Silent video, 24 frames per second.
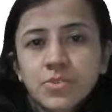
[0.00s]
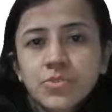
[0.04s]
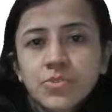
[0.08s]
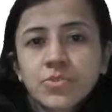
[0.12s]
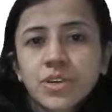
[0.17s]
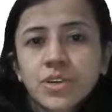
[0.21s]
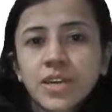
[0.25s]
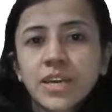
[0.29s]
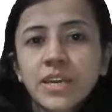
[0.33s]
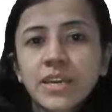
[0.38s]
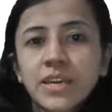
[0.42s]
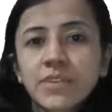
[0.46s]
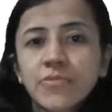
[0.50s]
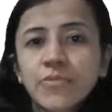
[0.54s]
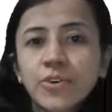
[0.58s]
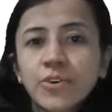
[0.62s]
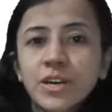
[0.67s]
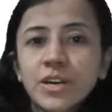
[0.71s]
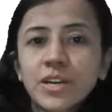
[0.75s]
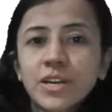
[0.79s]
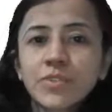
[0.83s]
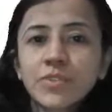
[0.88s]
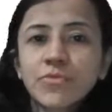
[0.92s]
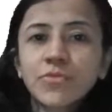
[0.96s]
Okay, if
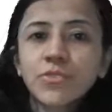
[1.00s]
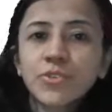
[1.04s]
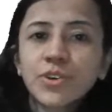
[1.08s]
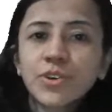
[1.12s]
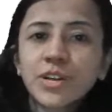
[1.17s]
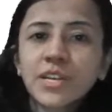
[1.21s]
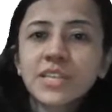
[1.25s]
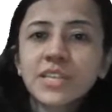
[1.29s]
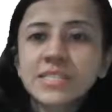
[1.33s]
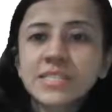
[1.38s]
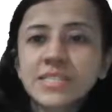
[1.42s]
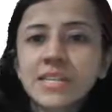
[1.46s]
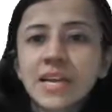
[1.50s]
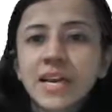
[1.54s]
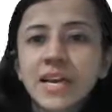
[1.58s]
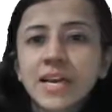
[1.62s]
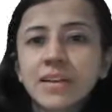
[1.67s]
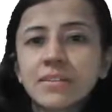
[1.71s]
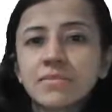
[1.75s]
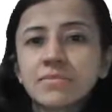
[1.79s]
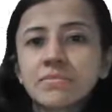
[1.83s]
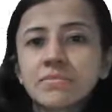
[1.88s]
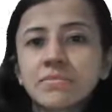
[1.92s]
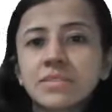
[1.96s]
only fluid is
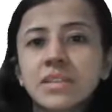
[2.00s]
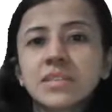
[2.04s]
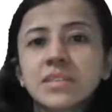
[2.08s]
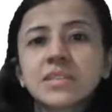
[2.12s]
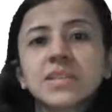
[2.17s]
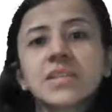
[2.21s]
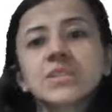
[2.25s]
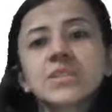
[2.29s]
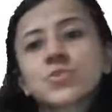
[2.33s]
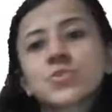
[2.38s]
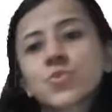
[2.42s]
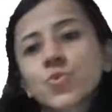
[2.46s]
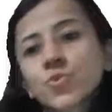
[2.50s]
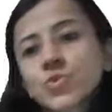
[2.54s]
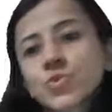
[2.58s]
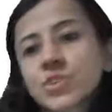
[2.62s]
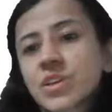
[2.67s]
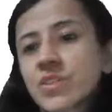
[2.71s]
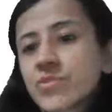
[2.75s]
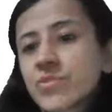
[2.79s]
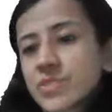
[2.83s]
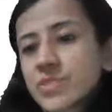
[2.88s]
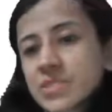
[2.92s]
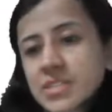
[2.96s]
there, then there is no
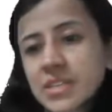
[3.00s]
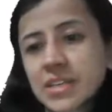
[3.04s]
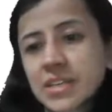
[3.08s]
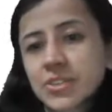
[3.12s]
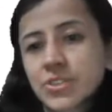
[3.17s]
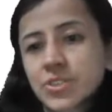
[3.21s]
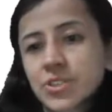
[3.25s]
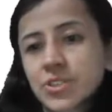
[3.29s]
surface tension.